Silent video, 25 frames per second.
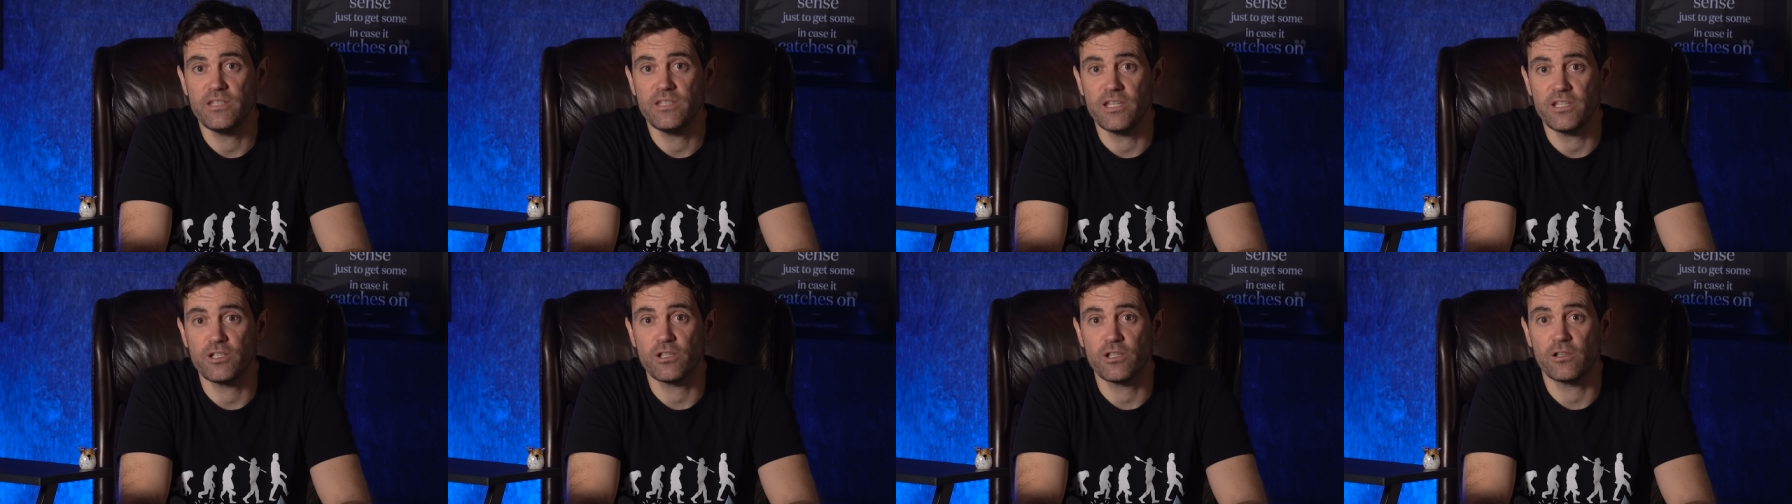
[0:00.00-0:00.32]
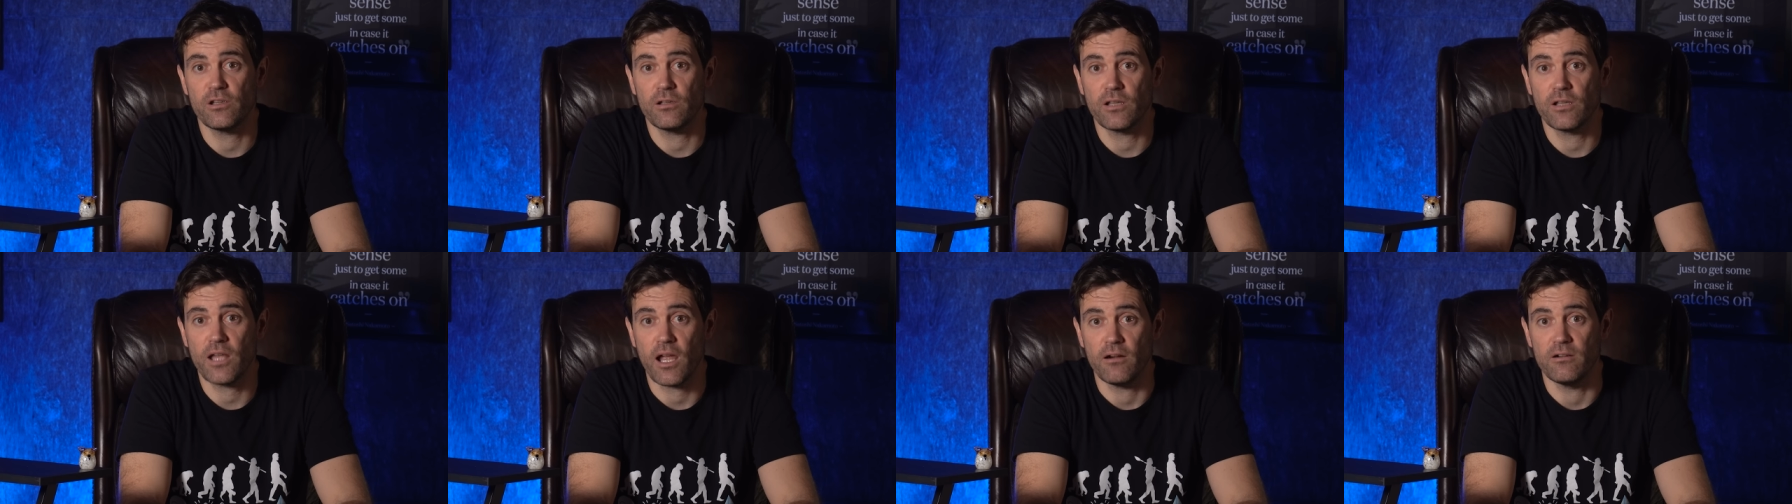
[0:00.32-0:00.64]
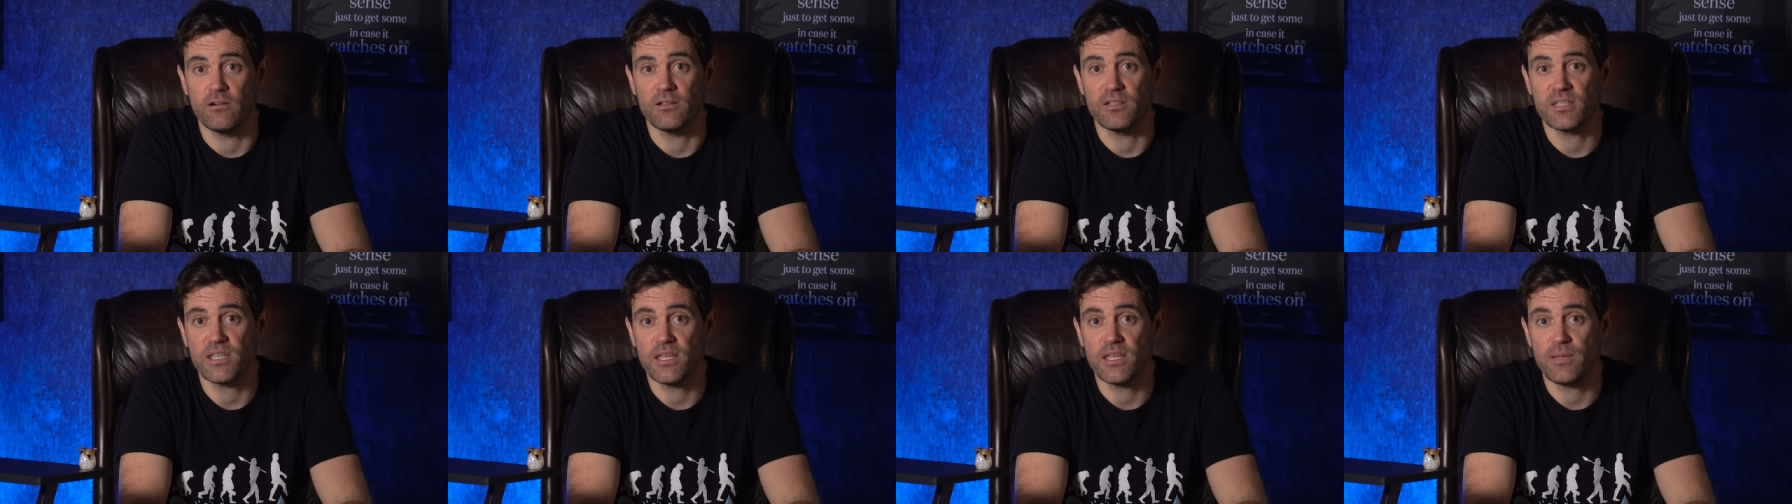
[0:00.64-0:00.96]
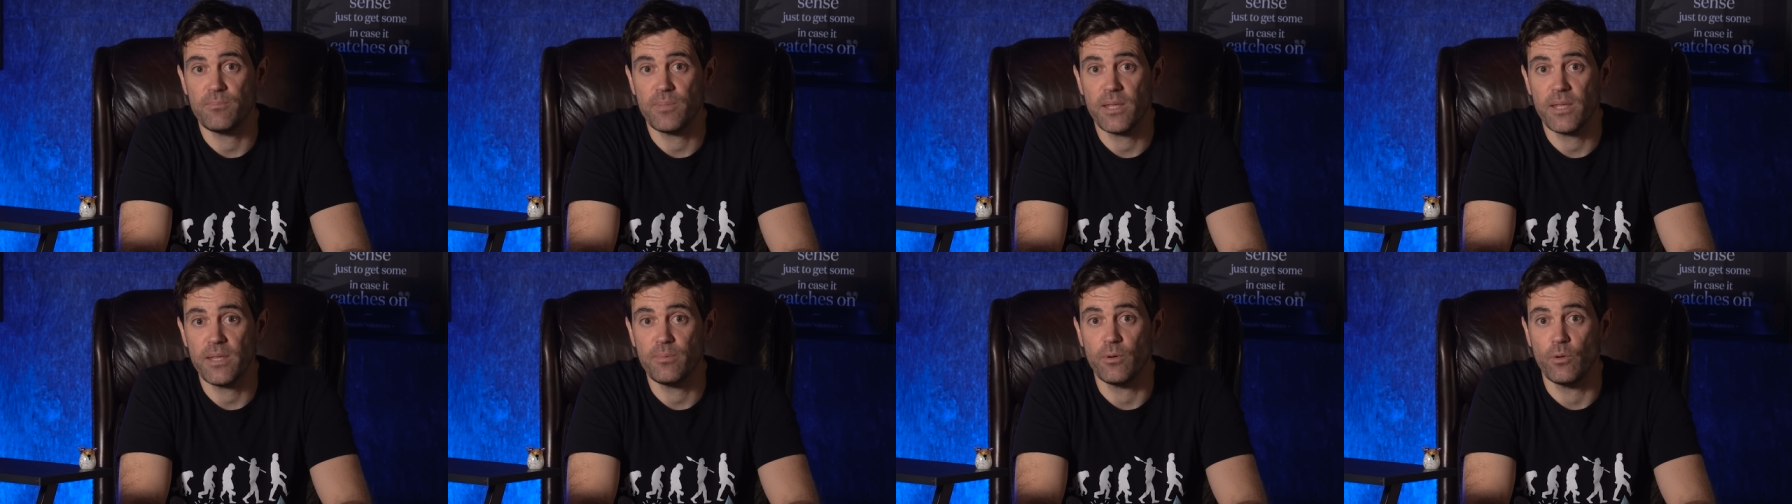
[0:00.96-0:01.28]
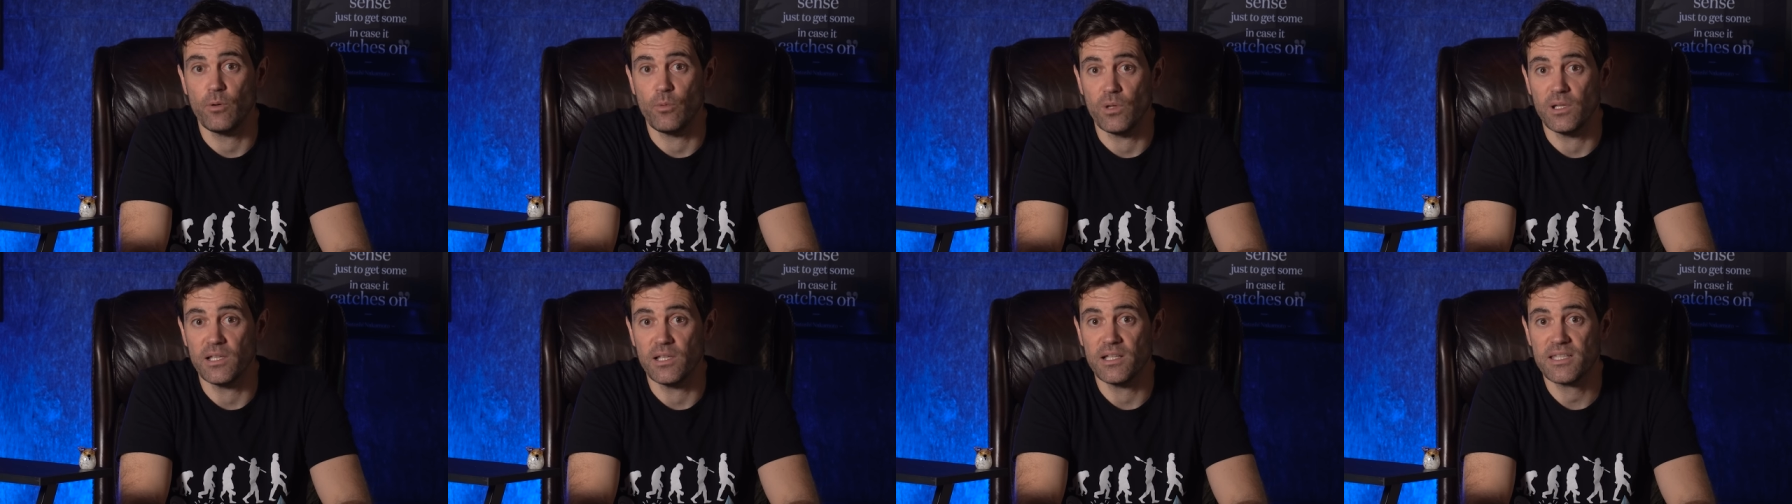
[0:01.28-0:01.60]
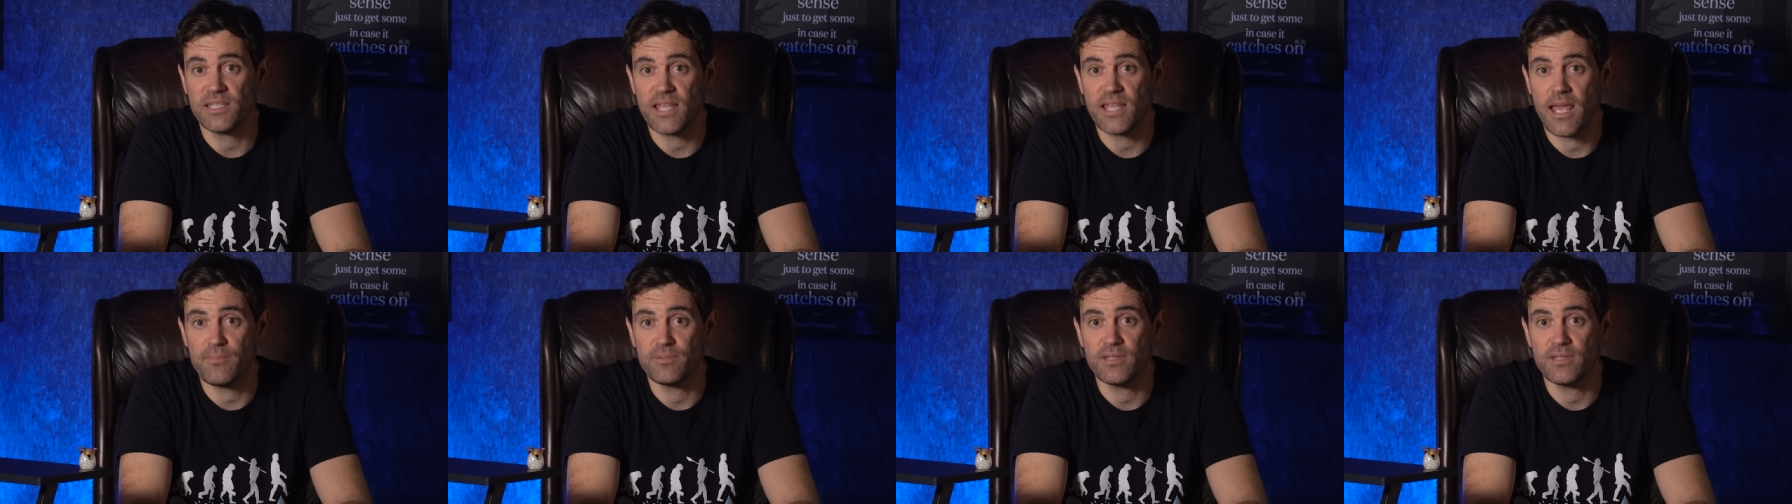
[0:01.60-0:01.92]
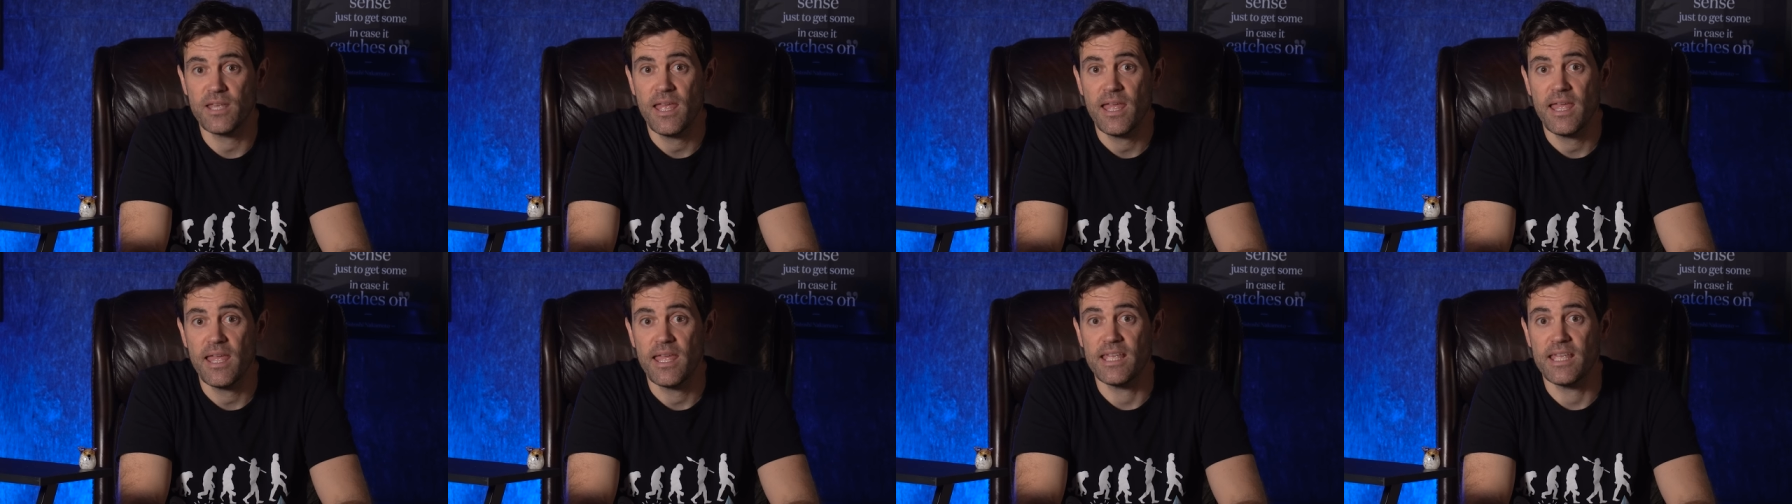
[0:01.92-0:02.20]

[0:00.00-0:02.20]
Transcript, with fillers: digital currency people will accept